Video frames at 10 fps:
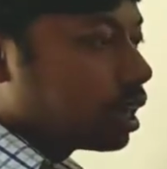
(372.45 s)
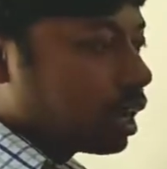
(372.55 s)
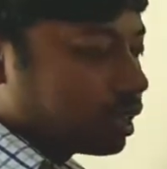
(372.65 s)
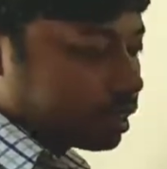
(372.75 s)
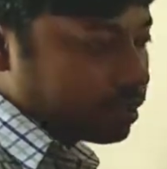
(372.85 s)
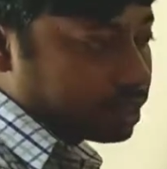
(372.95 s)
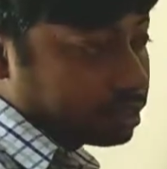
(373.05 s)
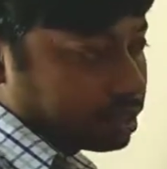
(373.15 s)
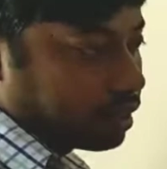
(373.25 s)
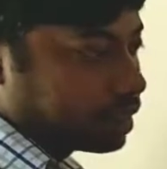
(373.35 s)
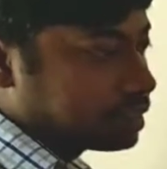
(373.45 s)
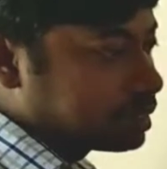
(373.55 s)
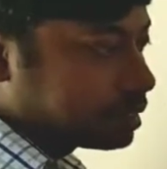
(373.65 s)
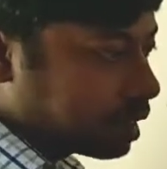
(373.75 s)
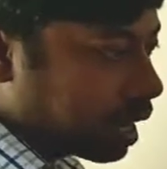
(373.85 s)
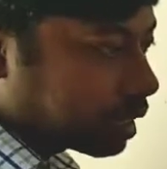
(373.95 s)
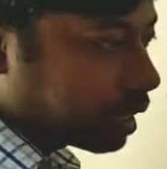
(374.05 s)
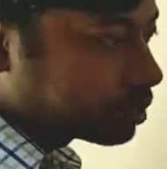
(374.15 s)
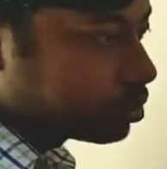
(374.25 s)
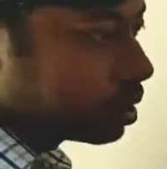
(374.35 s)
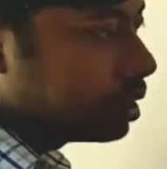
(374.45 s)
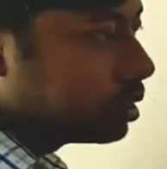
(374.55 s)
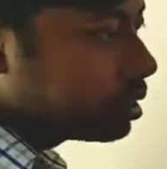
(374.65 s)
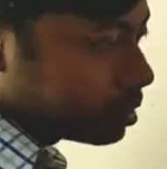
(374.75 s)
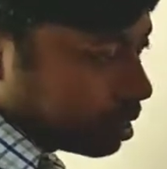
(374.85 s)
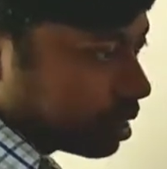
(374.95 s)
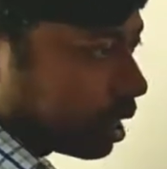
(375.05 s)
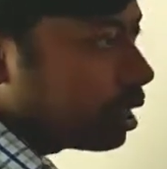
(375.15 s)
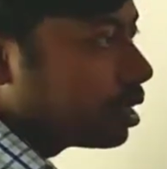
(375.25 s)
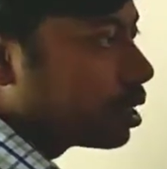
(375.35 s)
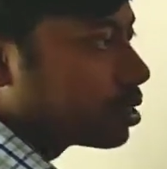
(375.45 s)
and divergent duct actually in this area.